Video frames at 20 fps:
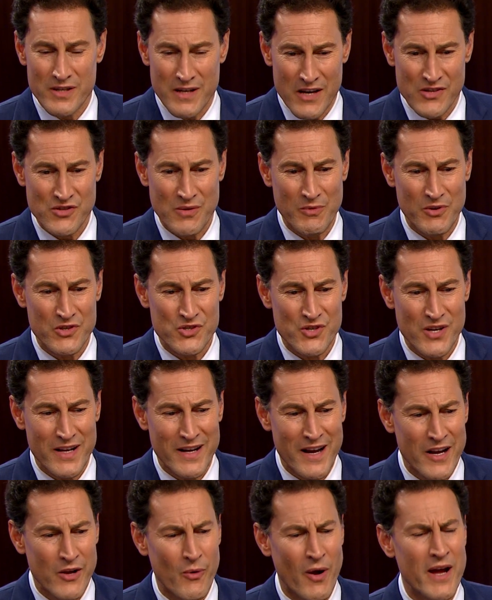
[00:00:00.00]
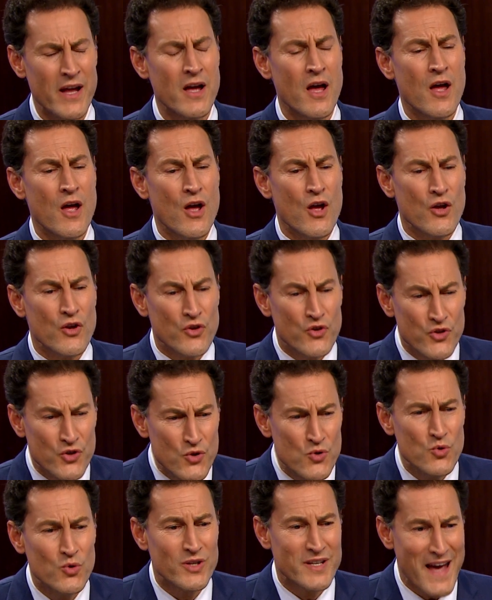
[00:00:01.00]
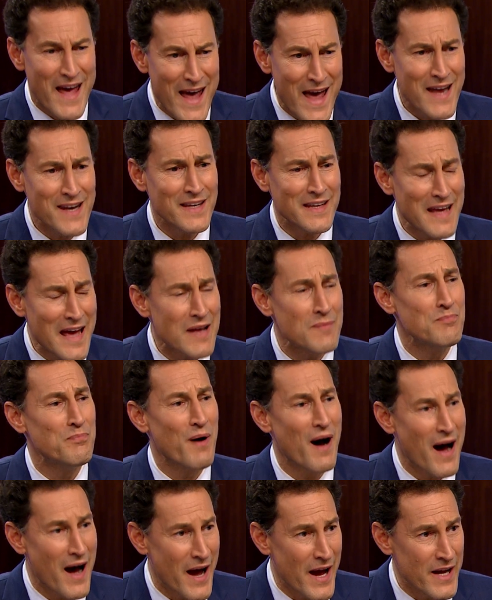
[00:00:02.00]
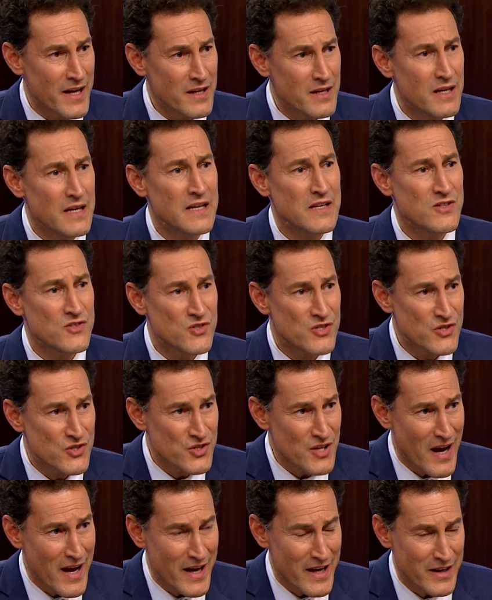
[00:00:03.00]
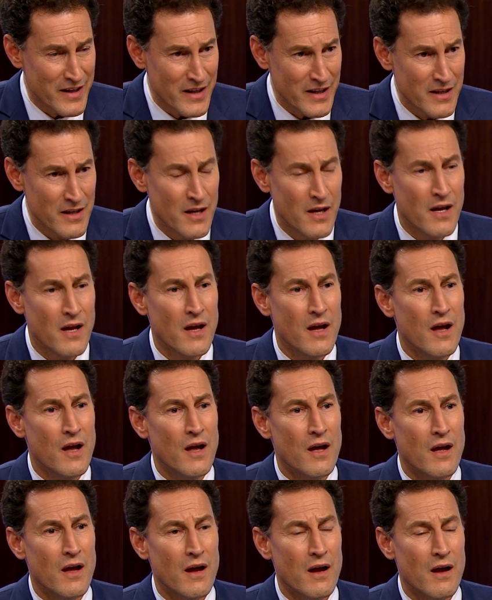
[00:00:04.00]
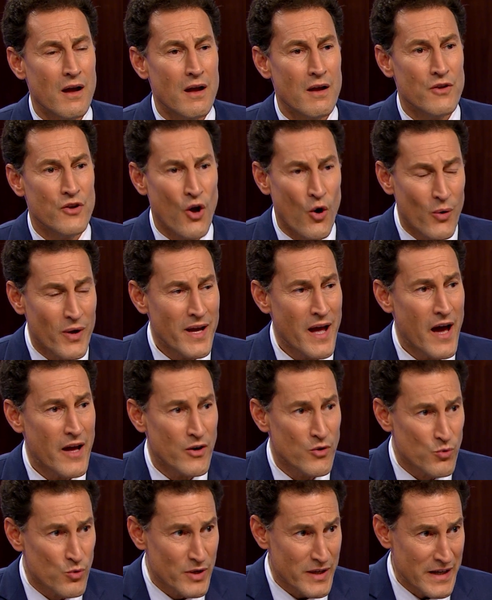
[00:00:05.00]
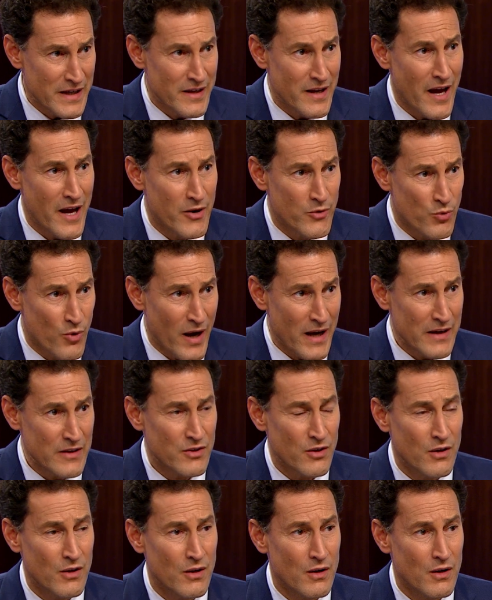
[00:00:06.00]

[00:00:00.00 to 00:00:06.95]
Yes, I'm going to say it anyway. You can get by in society knowing how to read and write